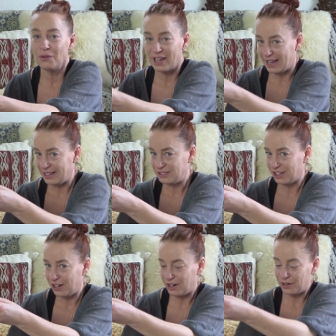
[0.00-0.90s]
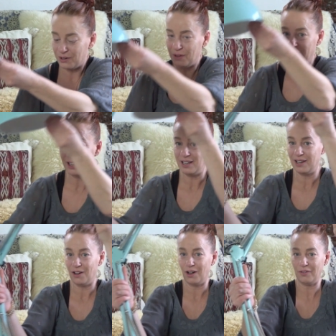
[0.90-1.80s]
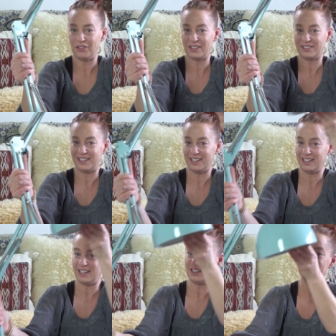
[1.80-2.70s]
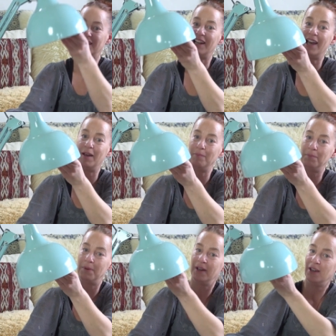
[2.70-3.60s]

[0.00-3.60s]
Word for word: Okay, so obviously it is a lamp